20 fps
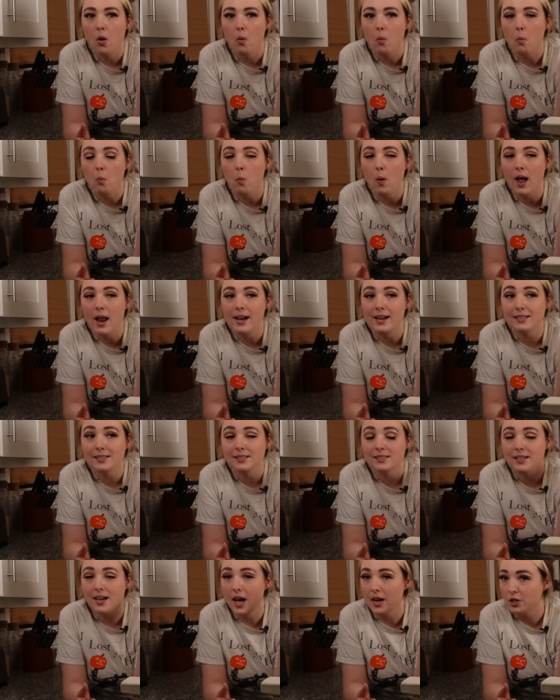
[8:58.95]
when
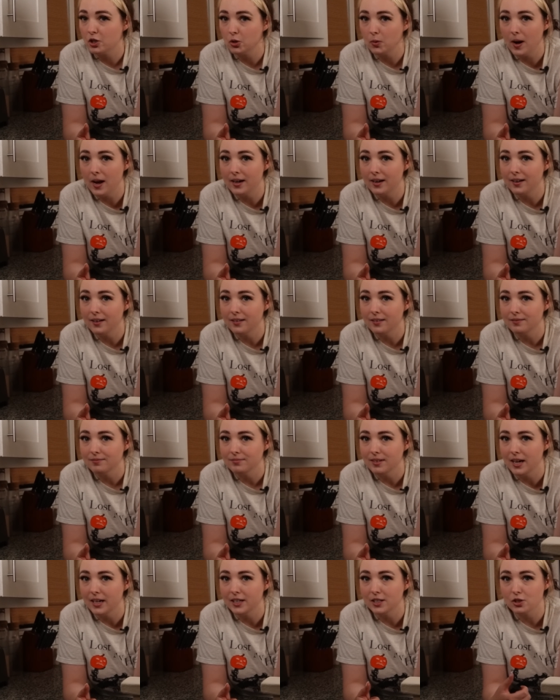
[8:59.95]
it's not shredded
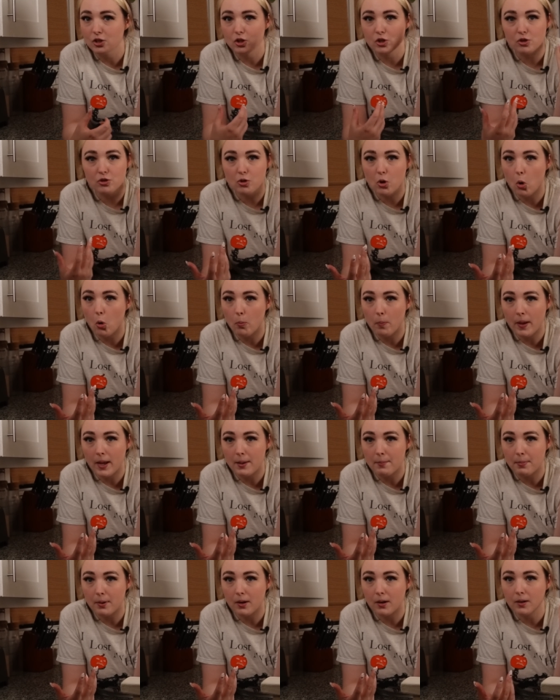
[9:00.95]
and it's just whole
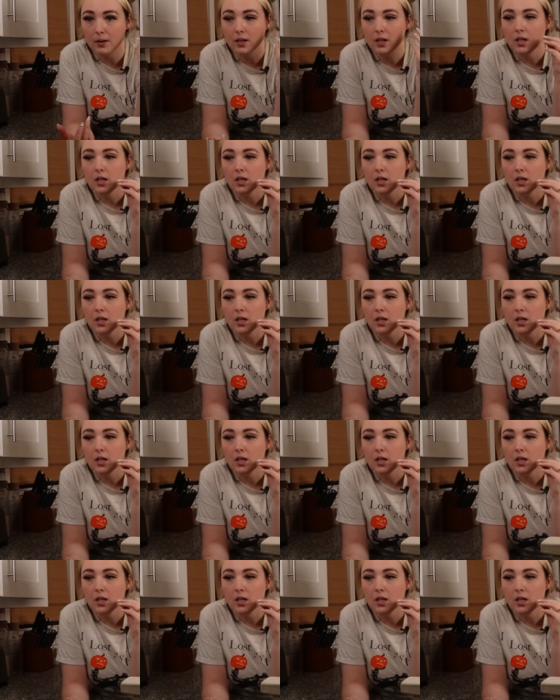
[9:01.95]
paper.